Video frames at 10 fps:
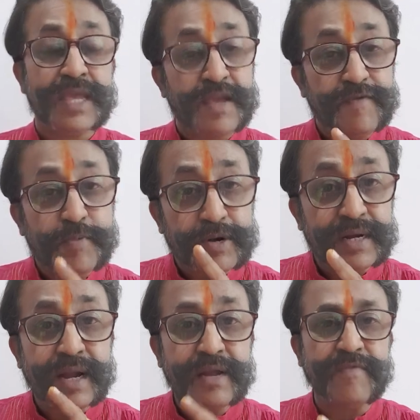If you put
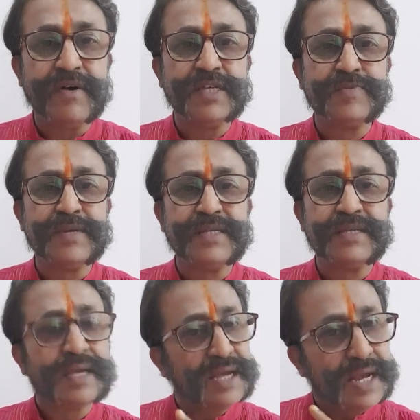it at your
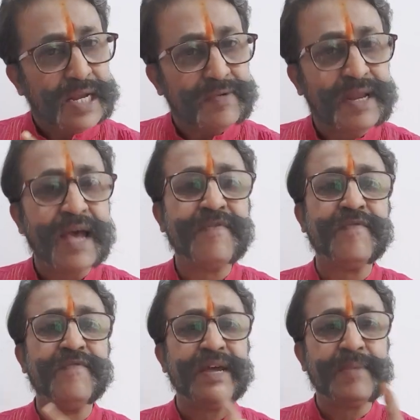workspace, it will have a
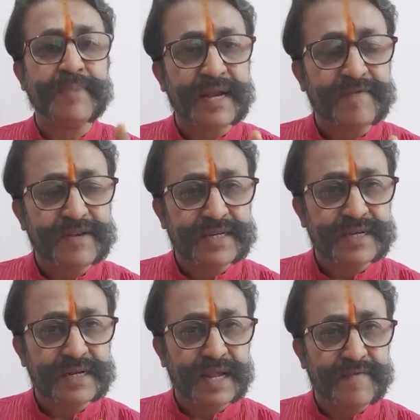very
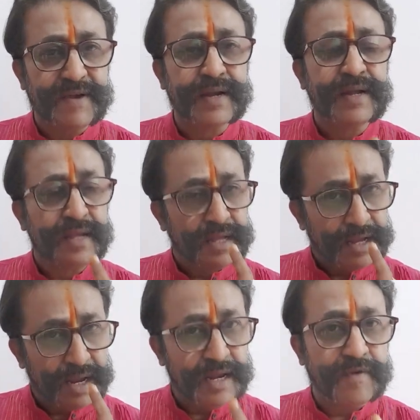beneficial effect
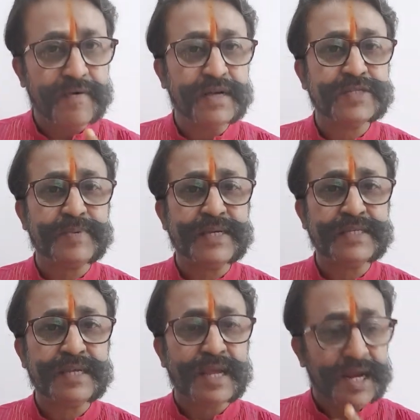in your workspace.